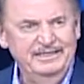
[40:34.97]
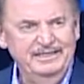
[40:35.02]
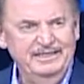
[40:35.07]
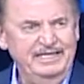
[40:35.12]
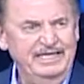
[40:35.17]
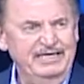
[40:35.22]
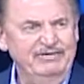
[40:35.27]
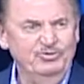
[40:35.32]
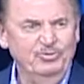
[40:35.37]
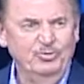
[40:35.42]

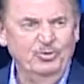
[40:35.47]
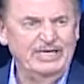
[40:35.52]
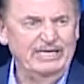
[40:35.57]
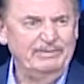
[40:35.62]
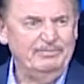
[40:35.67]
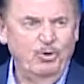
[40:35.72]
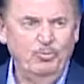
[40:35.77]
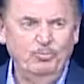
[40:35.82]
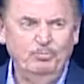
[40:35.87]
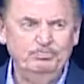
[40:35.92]
Even when
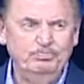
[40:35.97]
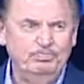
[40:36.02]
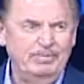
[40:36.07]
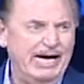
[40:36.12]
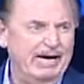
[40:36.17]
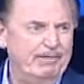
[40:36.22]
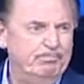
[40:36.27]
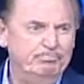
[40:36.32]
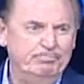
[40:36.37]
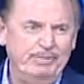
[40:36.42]
I'm on
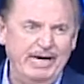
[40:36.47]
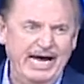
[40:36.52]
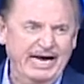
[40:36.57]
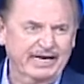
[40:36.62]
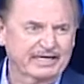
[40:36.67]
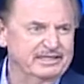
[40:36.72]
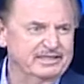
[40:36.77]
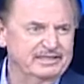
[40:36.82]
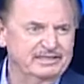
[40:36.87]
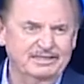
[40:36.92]
my
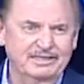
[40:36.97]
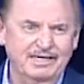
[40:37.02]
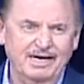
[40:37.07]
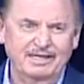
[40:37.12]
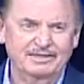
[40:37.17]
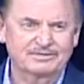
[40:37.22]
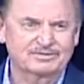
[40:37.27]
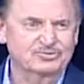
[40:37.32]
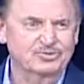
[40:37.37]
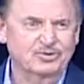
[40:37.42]
back,
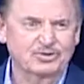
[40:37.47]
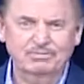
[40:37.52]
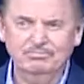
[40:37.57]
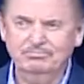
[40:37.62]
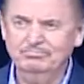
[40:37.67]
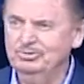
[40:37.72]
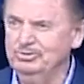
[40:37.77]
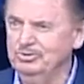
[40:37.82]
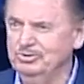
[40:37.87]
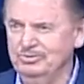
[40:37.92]
God's going to
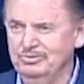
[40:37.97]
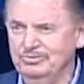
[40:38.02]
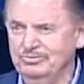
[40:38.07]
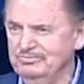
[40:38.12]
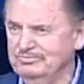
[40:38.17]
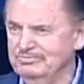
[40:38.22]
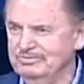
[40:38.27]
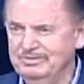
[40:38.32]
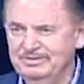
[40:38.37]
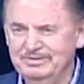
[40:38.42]
move
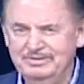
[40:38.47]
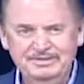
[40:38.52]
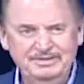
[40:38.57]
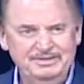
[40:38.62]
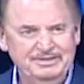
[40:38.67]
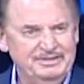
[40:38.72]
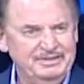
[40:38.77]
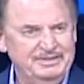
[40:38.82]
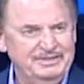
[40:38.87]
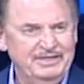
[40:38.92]

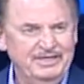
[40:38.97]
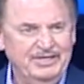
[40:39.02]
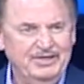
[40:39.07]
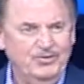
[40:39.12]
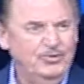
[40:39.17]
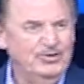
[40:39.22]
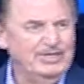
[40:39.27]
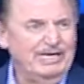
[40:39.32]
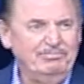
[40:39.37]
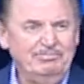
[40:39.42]

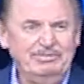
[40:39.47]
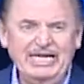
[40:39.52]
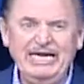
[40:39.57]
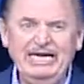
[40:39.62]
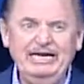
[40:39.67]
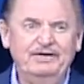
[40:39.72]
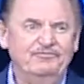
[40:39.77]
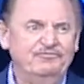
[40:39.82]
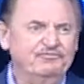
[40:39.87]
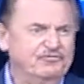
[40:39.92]
when I'm
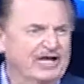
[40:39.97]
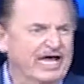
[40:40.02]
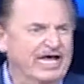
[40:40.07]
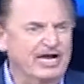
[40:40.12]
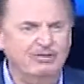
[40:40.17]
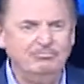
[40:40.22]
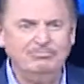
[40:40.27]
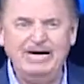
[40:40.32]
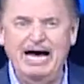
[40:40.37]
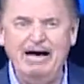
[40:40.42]
laying flat
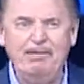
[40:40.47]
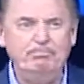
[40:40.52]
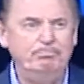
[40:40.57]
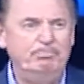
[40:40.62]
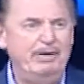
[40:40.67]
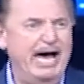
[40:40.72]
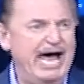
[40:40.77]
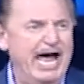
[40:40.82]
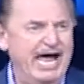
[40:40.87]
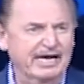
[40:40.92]
on my
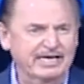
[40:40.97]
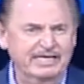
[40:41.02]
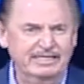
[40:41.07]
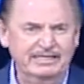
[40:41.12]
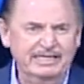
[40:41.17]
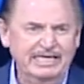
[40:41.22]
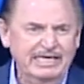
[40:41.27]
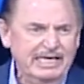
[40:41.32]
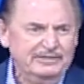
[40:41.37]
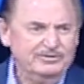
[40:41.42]
back
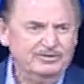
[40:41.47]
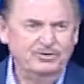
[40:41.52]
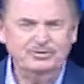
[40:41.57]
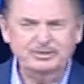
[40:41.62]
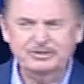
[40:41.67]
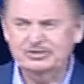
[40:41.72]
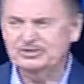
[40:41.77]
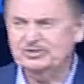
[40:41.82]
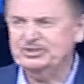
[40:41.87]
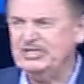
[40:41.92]
and don't
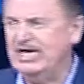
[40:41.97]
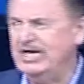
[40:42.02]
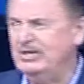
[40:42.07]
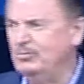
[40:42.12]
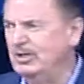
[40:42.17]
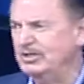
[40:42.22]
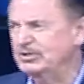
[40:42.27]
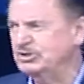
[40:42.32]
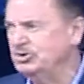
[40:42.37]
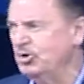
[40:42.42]
understand
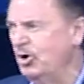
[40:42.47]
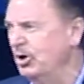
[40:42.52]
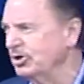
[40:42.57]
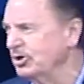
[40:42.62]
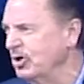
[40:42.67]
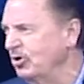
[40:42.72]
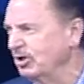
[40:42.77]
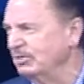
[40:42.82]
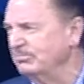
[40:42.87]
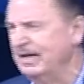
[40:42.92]
what's going
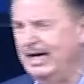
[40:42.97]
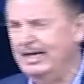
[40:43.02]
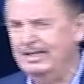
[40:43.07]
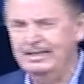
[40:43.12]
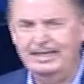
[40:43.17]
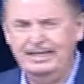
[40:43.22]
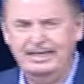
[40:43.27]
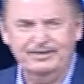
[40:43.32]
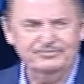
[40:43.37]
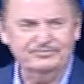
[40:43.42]
on in my
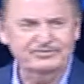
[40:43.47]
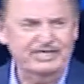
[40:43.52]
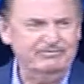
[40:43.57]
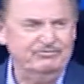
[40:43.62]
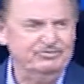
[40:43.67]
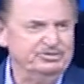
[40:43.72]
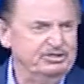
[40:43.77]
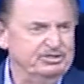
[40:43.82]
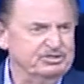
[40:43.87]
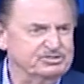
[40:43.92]
life
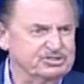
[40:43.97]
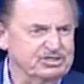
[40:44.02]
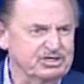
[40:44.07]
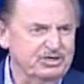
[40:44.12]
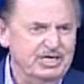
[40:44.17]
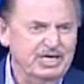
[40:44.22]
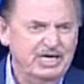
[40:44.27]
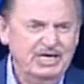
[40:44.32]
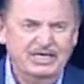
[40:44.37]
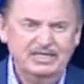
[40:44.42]
seven years ago,
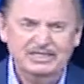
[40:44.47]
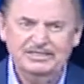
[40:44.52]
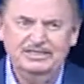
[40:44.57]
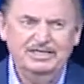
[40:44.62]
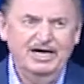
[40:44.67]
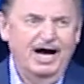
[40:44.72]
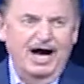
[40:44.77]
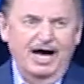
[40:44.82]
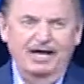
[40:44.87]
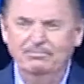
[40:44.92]

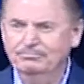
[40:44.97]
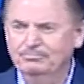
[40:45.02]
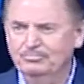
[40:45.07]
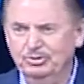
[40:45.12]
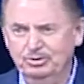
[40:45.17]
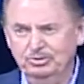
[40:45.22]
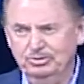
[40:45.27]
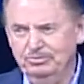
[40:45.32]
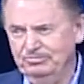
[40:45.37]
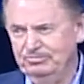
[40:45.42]
God
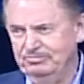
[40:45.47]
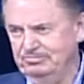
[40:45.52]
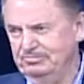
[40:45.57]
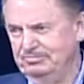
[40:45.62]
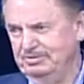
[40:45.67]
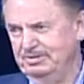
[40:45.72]
moved.